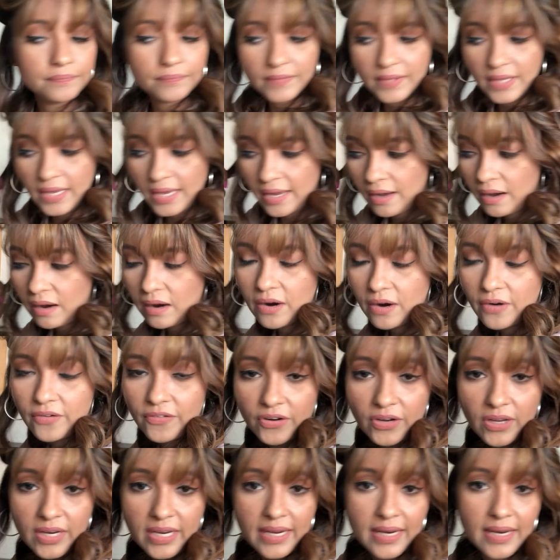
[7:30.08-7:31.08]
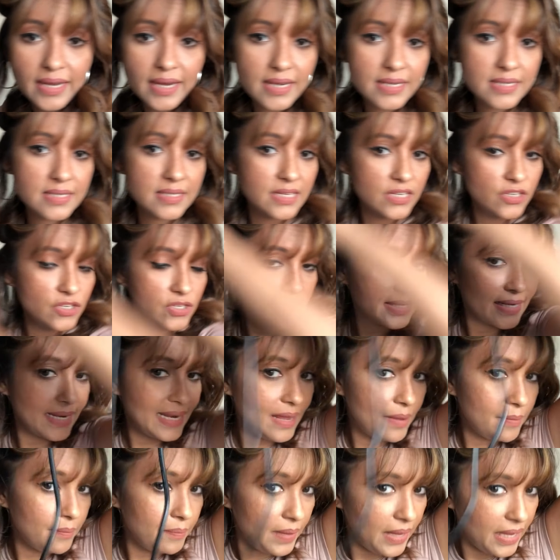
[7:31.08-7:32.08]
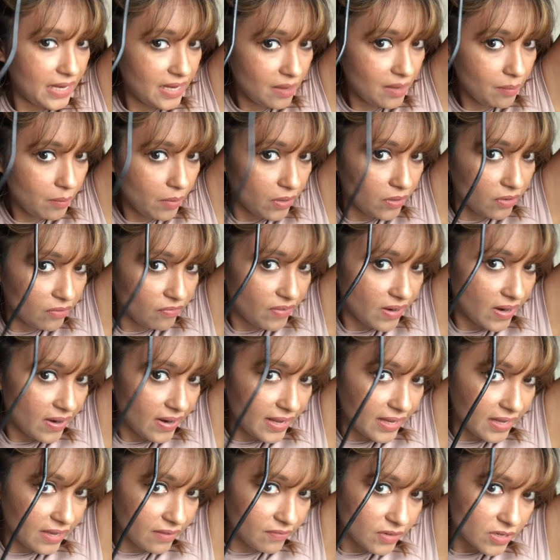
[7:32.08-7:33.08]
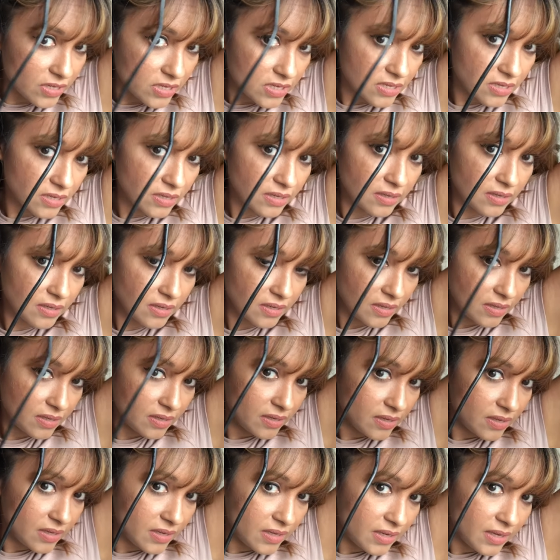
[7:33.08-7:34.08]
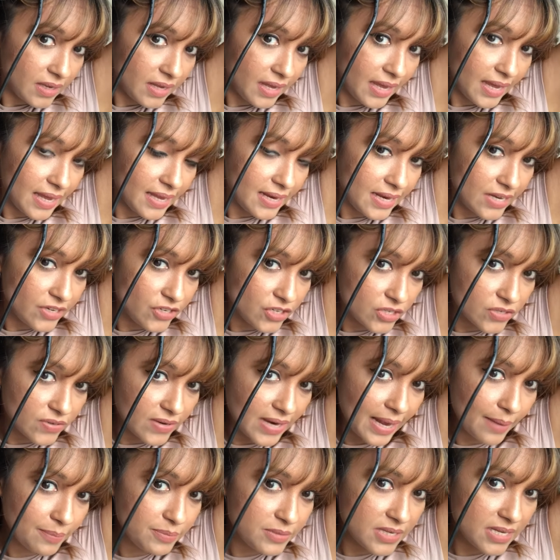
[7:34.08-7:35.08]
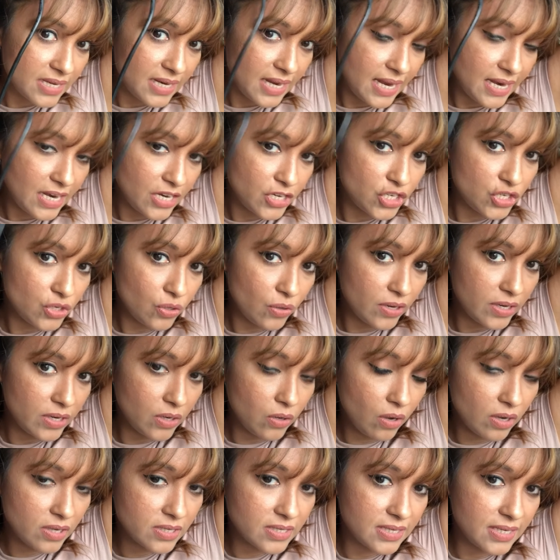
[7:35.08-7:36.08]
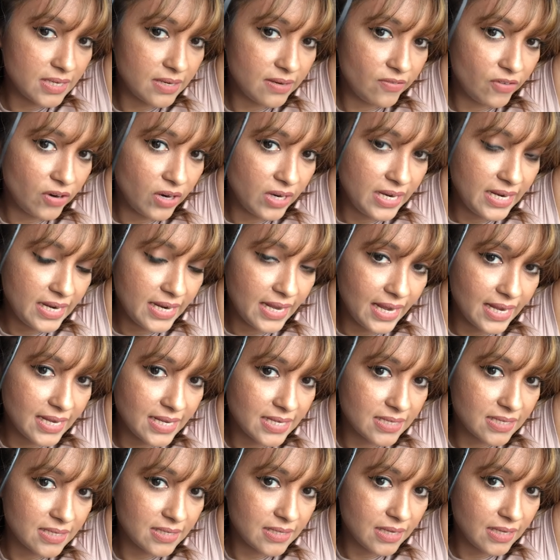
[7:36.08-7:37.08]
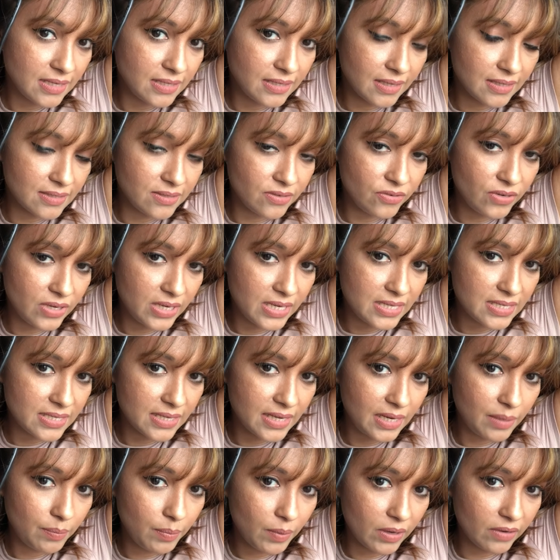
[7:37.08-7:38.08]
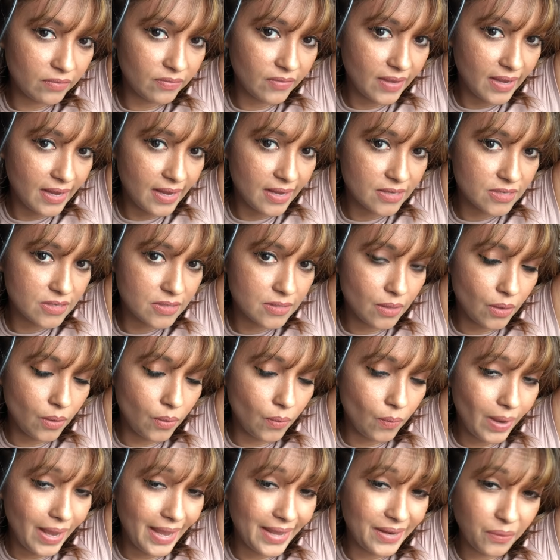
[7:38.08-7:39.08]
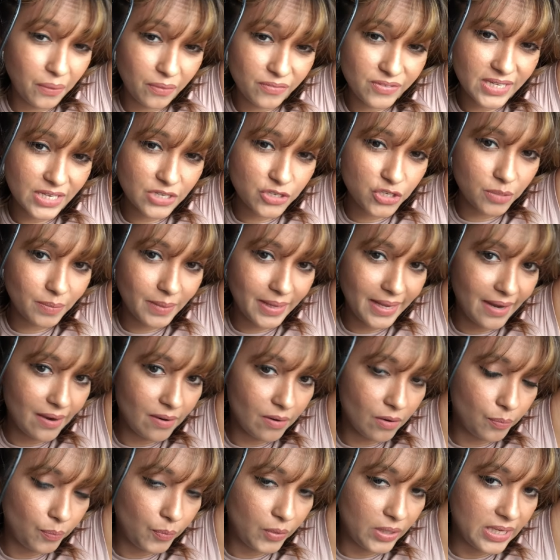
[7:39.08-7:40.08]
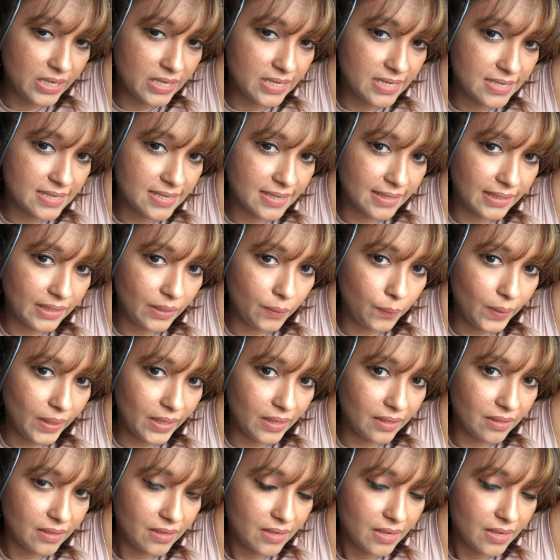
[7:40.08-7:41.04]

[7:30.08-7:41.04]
They are really nice. They just clamp any amount of hair I give it, and it just grabs in, and it short locks in really nice. It doesn't release any part of the hair, so I know I've sectioned my hair out pretty decently well.